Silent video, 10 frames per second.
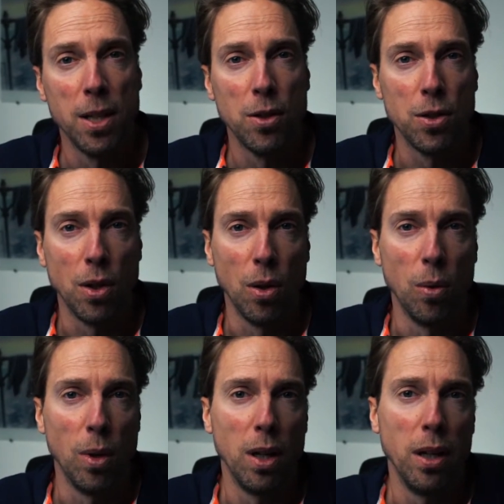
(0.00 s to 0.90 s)

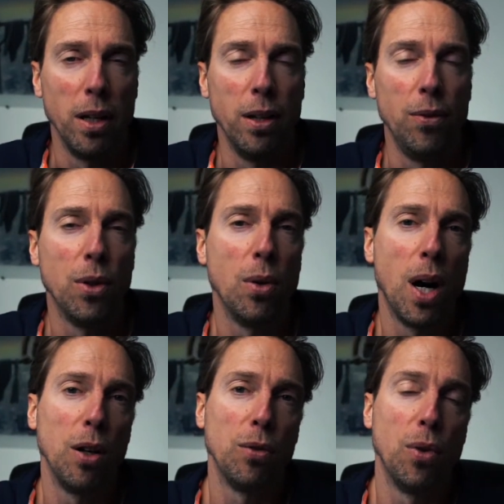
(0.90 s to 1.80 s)
So if you go
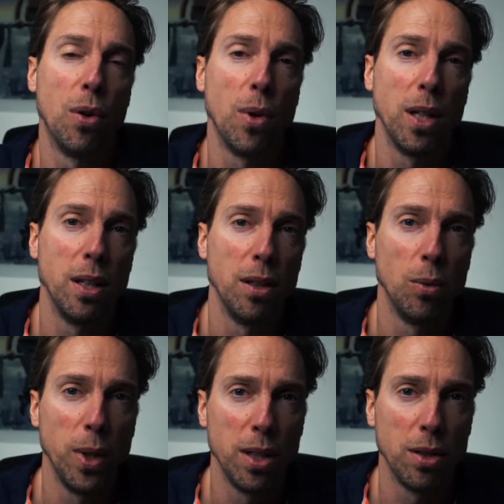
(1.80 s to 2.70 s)
out for a run in the
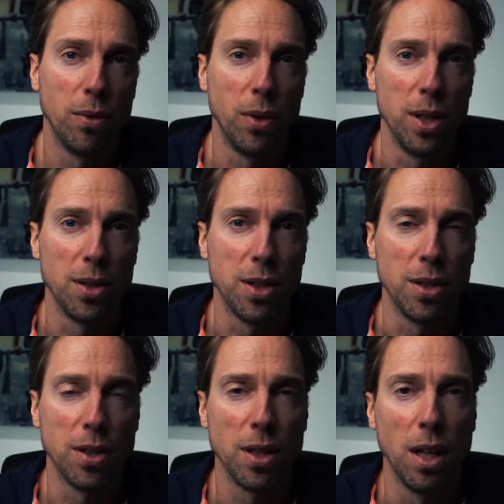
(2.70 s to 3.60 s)
winter, for
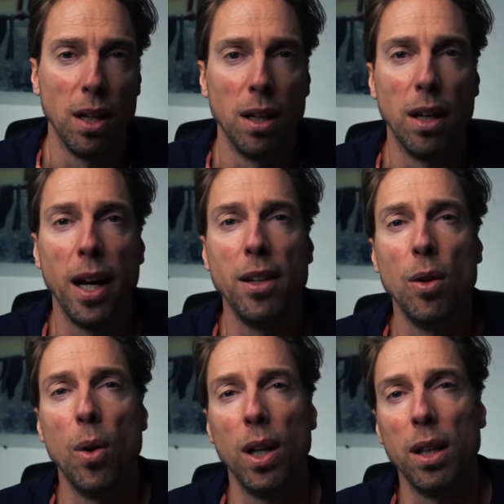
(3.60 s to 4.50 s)
instance, I
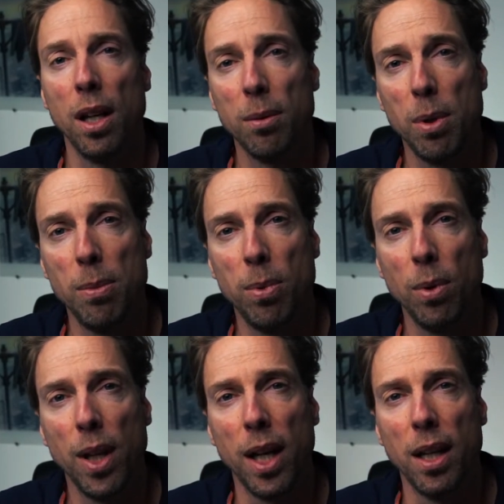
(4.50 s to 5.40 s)
know a lot of people
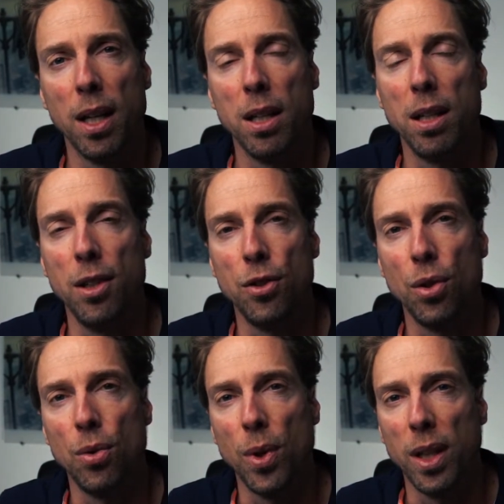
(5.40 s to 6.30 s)
that
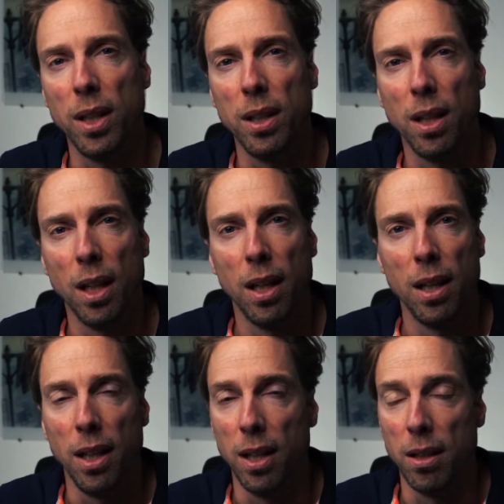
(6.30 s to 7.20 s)
enjoy running
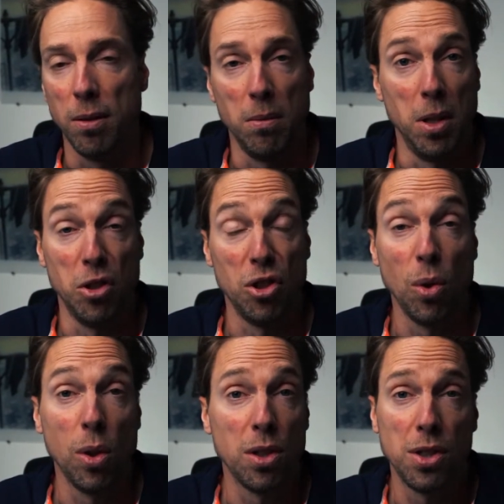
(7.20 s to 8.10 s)
in
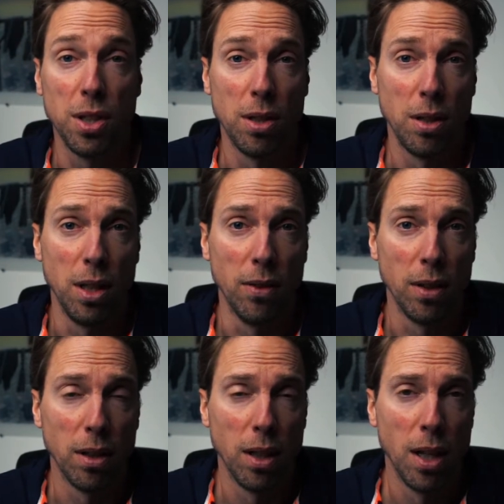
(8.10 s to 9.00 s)
shorts
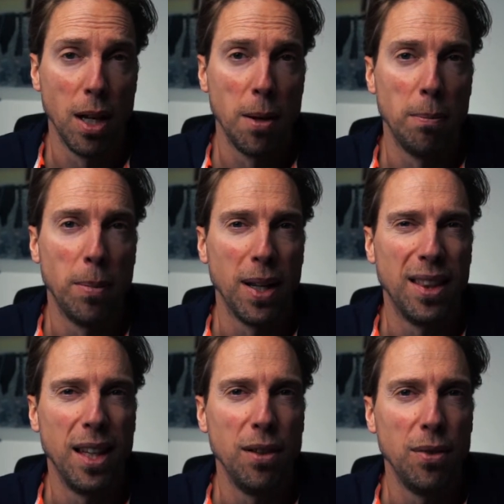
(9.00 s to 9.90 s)
even, but
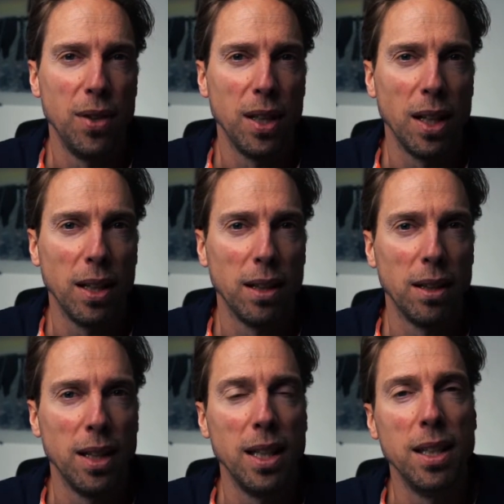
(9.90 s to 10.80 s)
they feel like
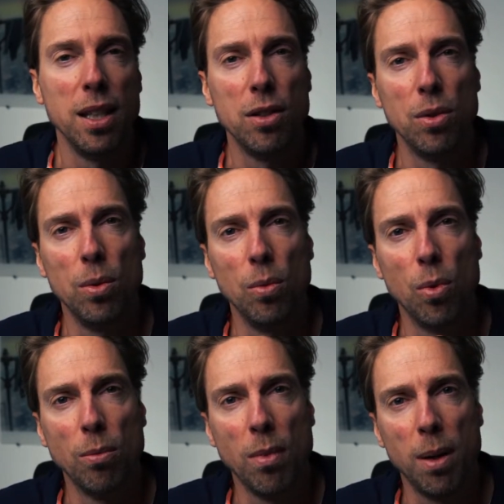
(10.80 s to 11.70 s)
they need to
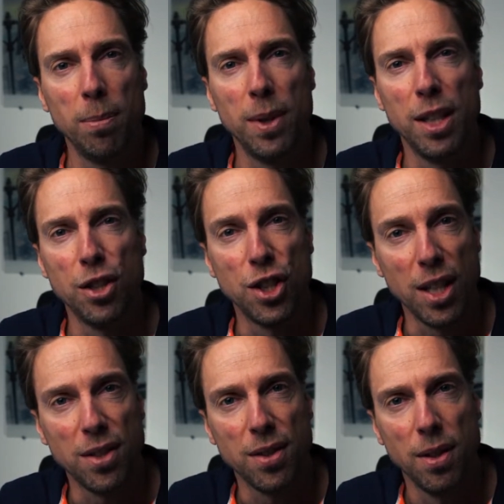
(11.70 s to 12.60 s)
warm up their
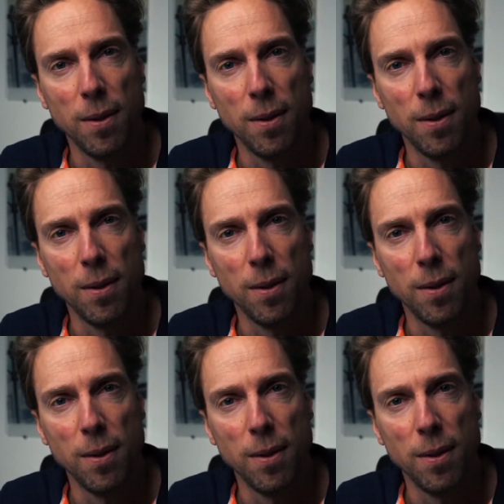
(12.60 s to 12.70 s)
chest.